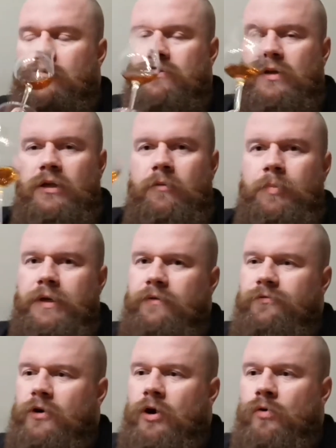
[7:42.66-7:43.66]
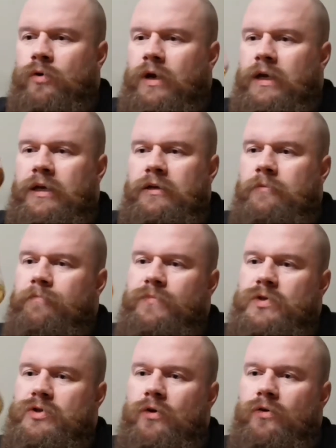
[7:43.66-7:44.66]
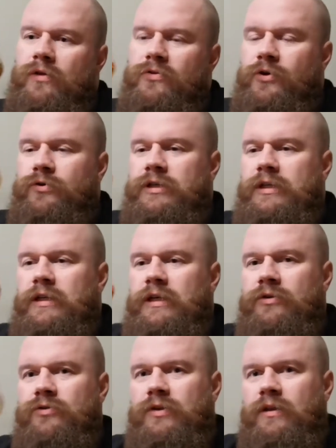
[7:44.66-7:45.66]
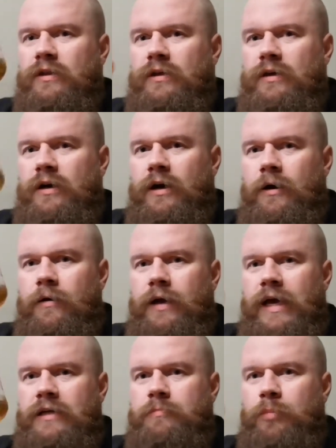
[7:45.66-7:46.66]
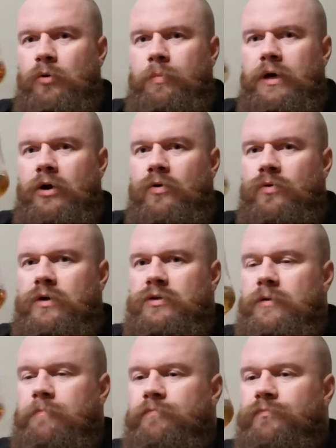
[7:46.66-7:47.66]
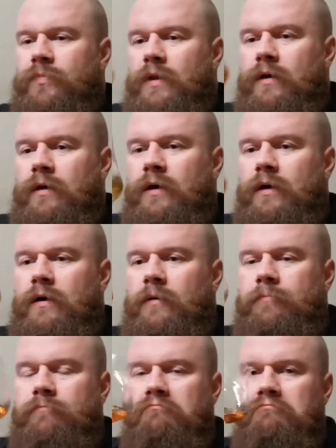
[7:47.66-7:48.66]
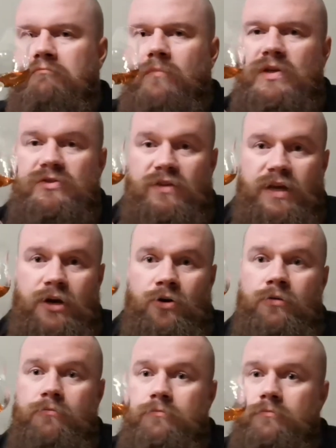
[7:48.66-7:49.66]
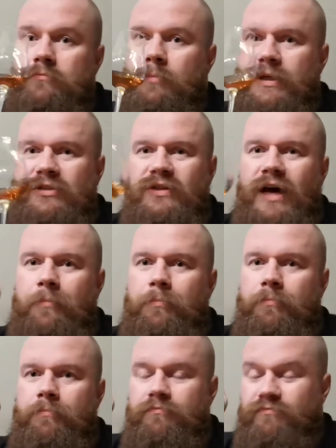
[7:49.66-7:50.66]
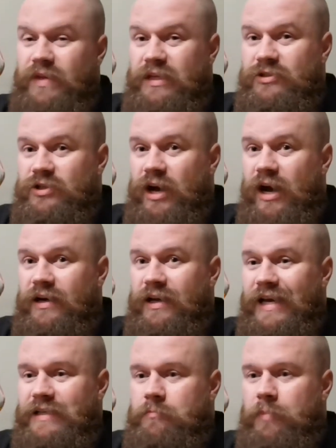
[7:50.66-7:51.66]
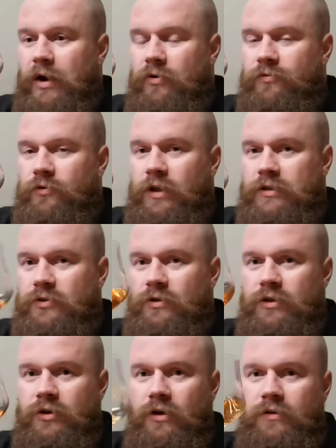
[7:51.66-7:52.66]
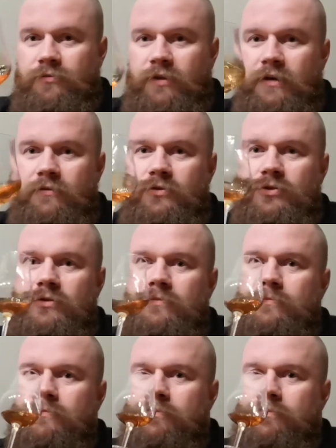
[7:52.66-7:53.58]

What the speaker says: There's a little bit of oak in it, so the 13 years in the ex-bourbon oak is there, but it's not as powerful as all the other flavors.